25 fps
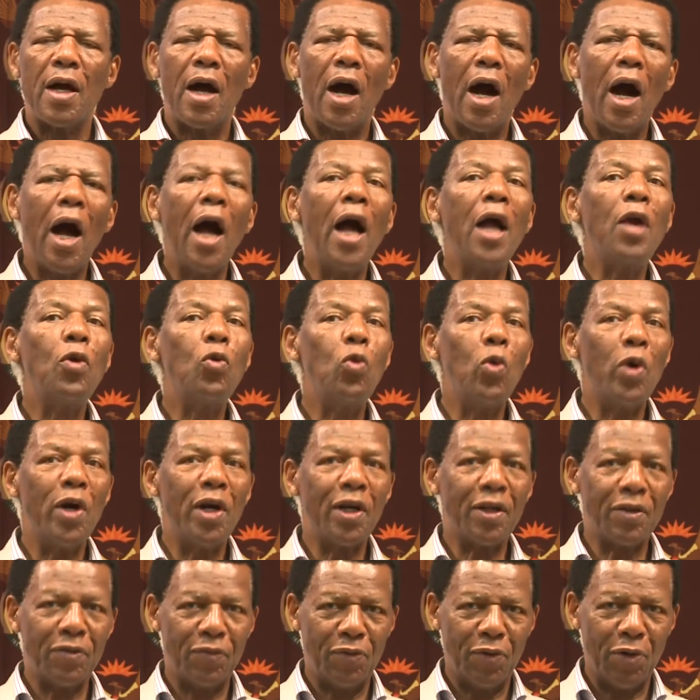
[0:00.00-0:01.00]
I
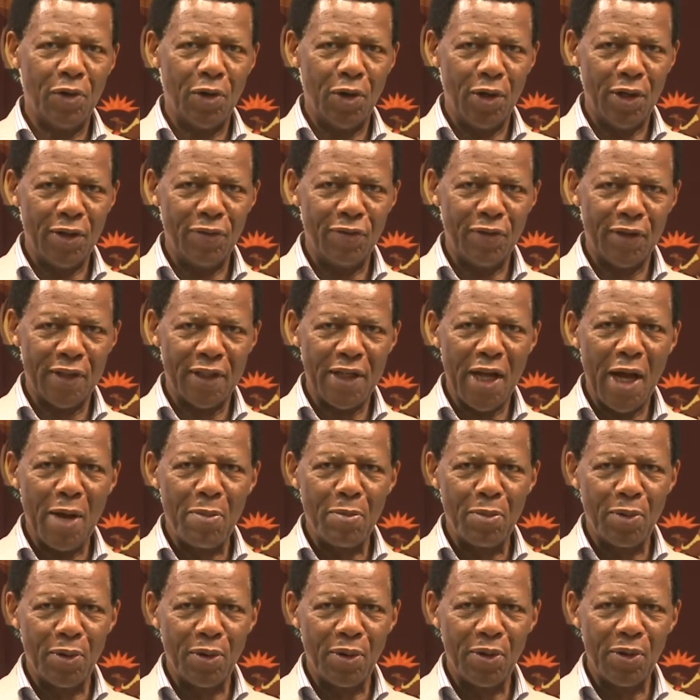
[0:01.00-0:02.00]
worked for Oliver
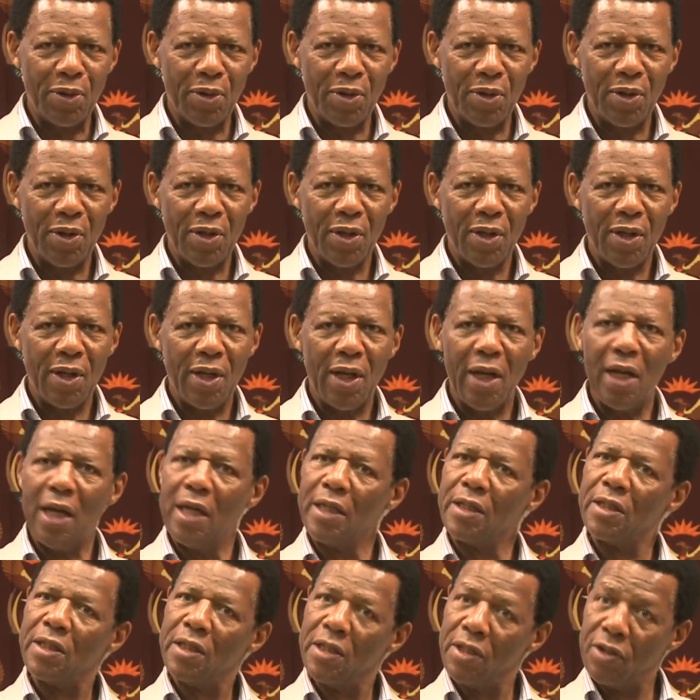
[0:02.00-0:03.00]
Tambo
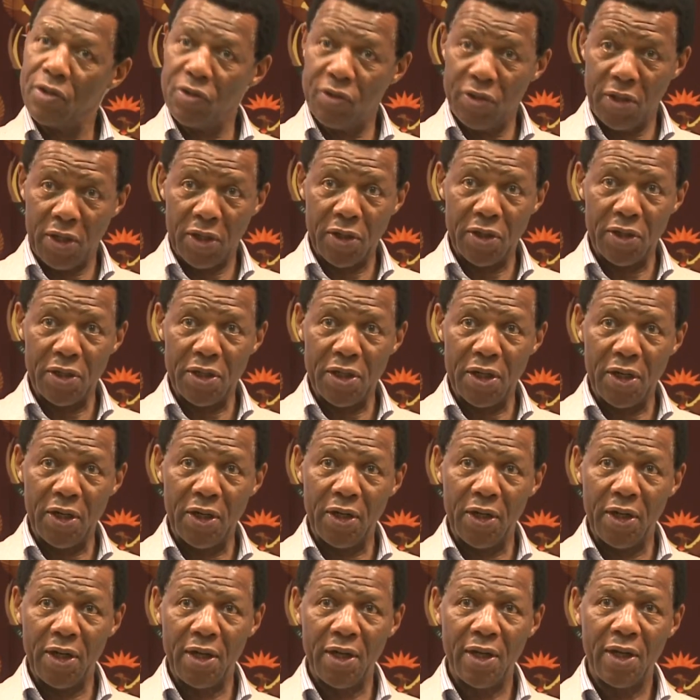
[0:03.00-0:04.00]
as his
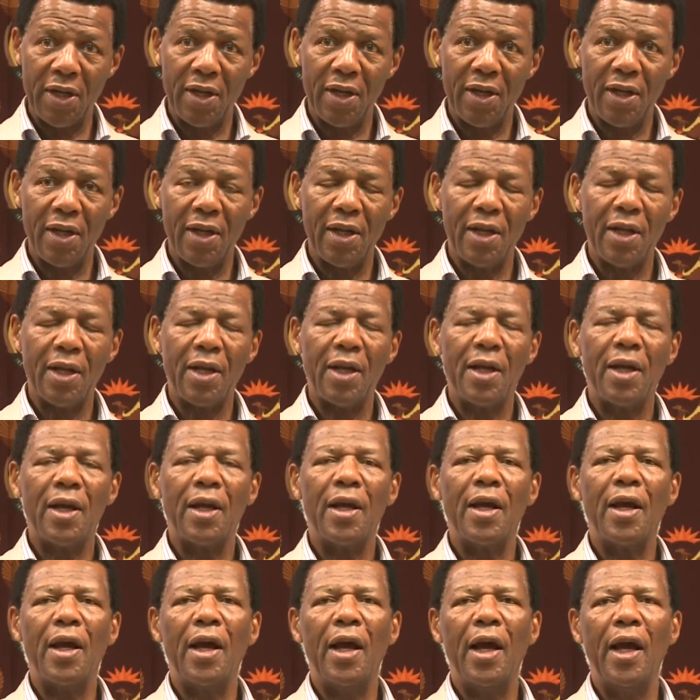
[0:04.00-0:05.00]
secretary,
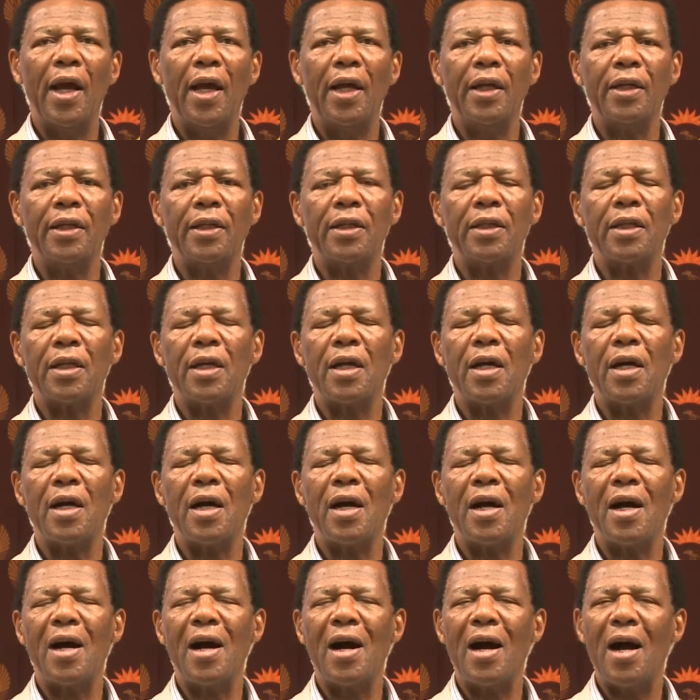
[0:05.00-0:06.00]
and
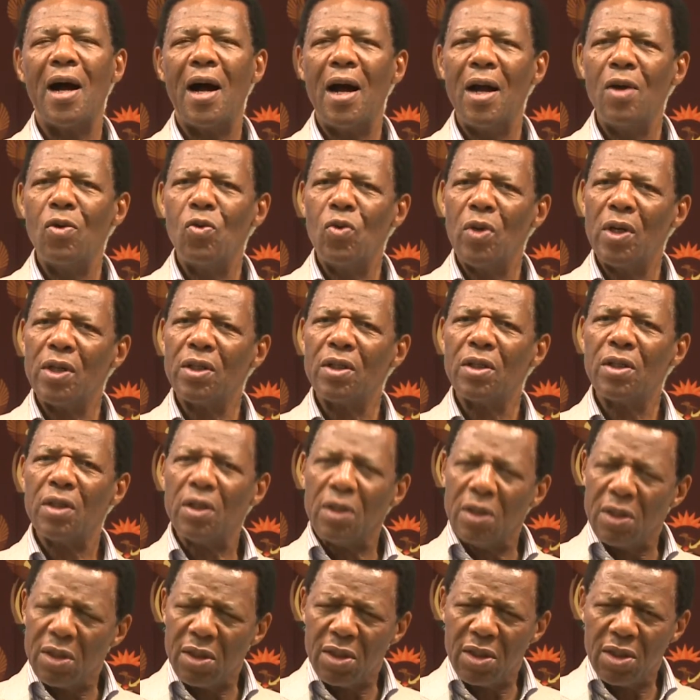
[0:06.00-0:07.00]
I was
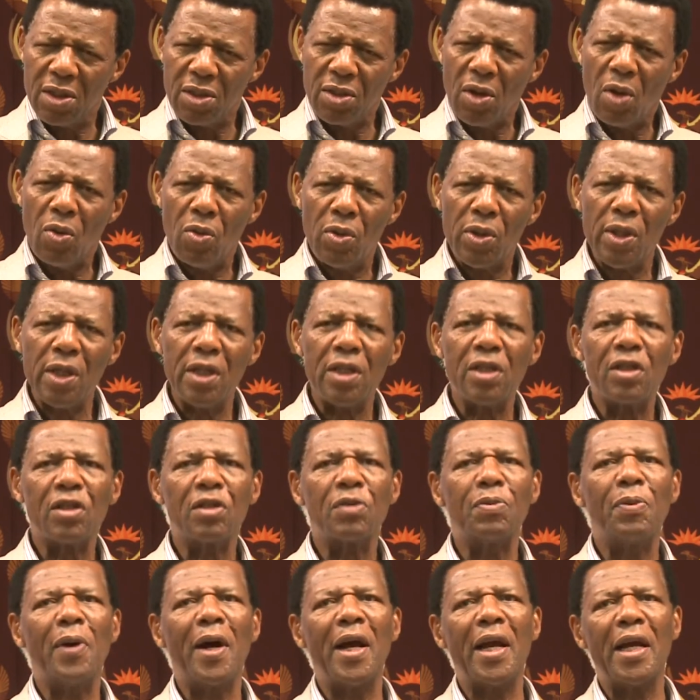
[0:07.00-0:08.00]
so
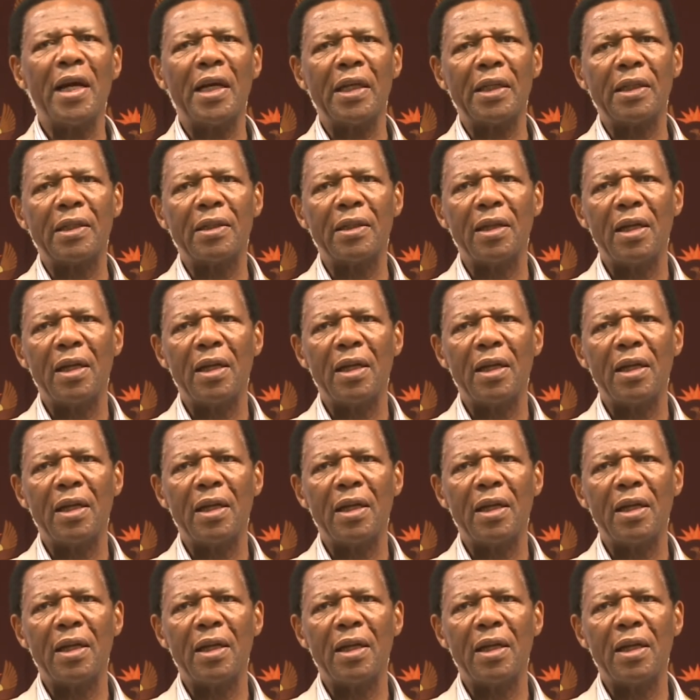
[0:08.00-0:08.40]
inspired